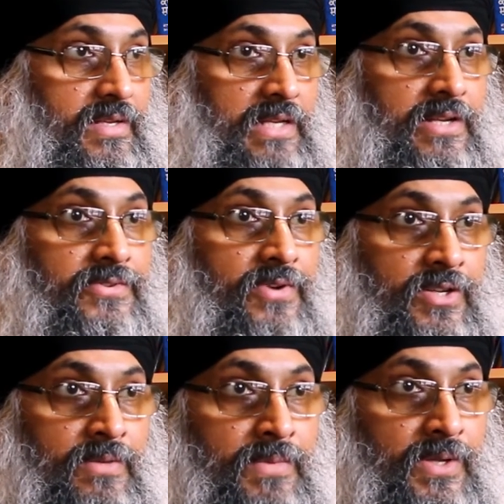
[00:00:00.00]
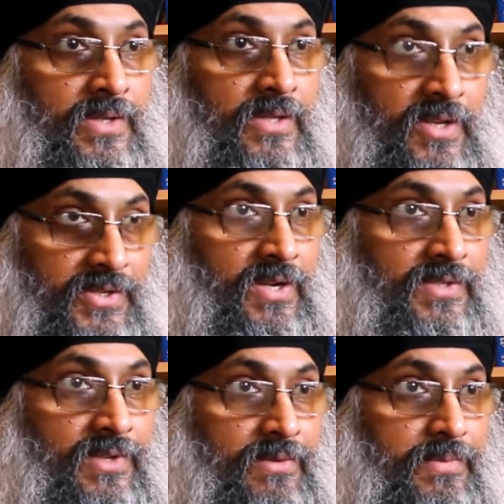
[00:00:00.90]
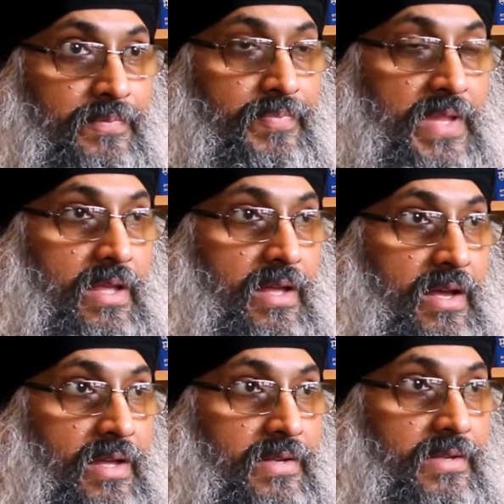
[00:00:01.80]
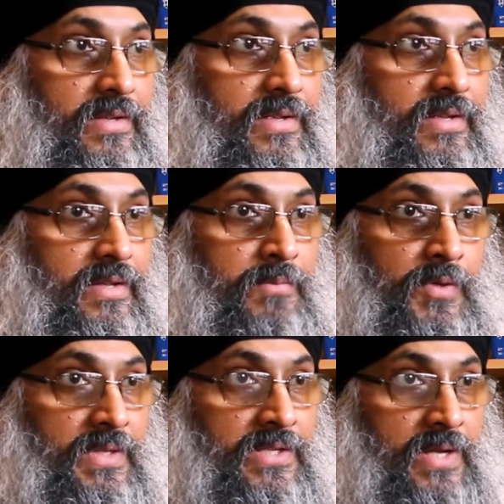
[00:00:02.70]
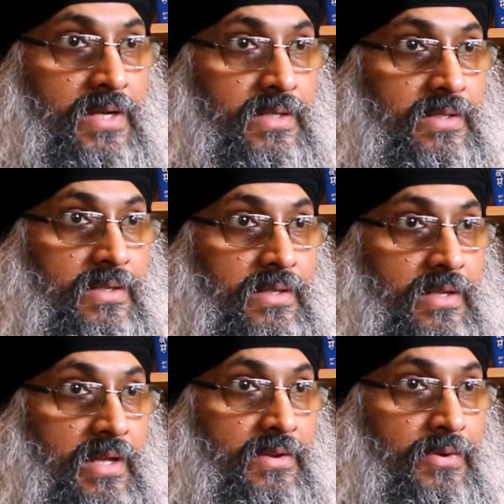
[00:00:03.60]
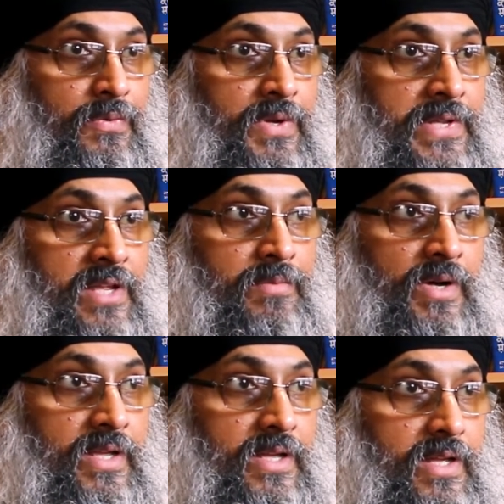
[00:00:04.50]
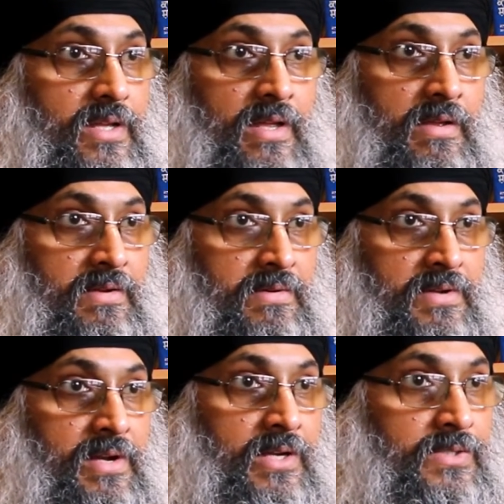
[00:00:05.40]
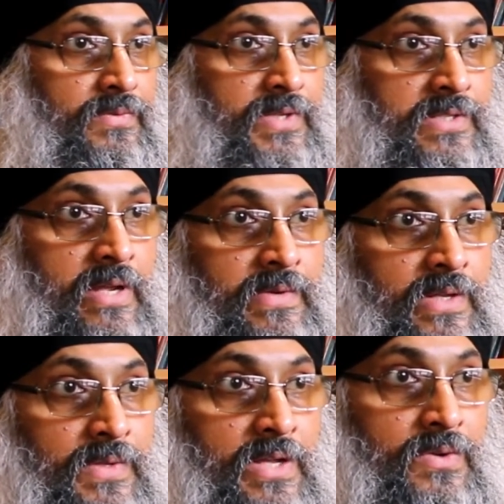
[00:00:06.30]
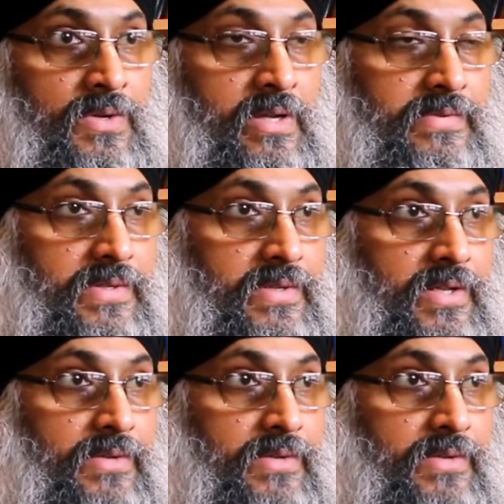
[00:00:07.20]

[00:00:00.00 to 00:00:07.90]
They did try to burn down the Nishan Sahib, and but the Sangat who were nearby, regardless of the safety of their own lives,